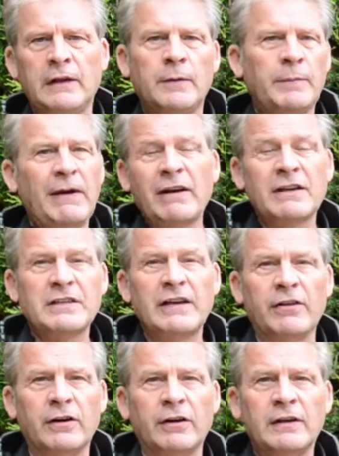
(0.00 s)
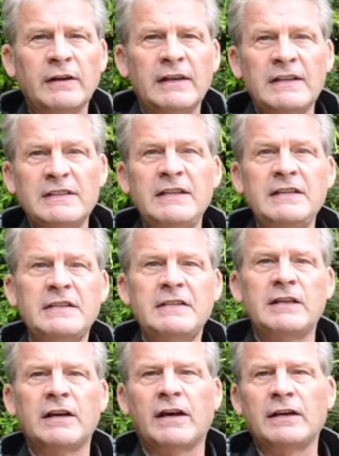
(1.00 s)
Parallax error is easy to
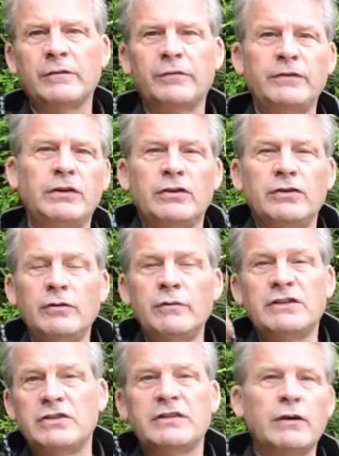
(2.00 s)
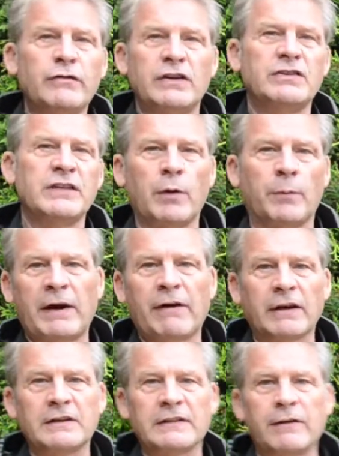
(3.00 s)
kind of, you can do this yourself, you can see what
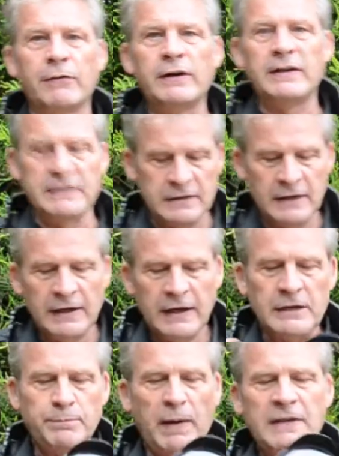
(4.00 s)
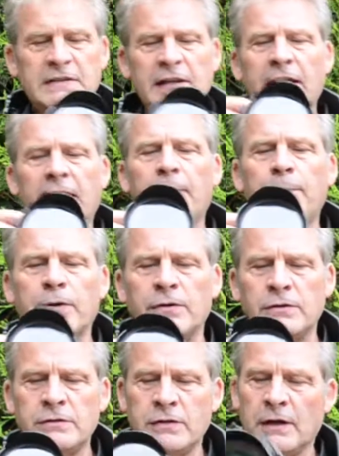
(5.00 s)
parallax error is basically
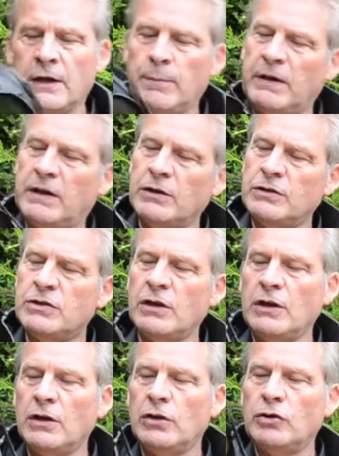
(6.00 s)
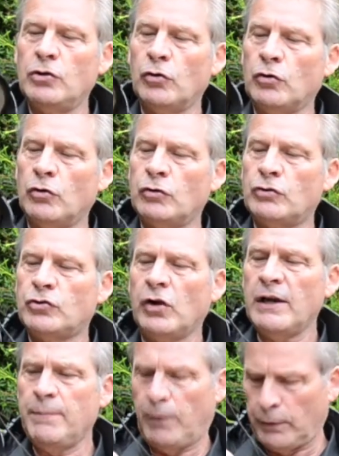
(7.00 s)
happens because your
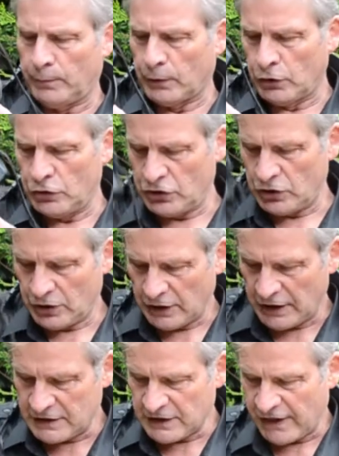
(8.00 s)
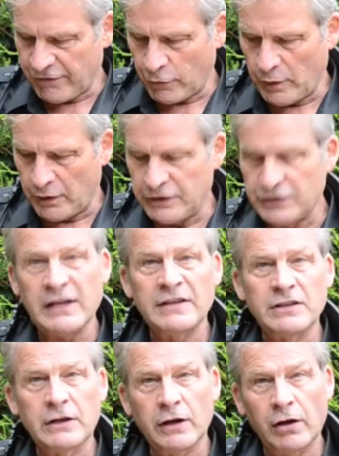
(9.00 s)
tripod bush is level with the
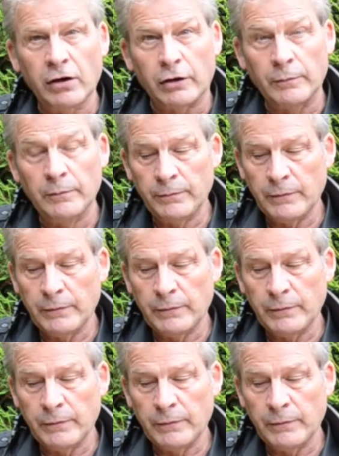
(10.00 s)
center column,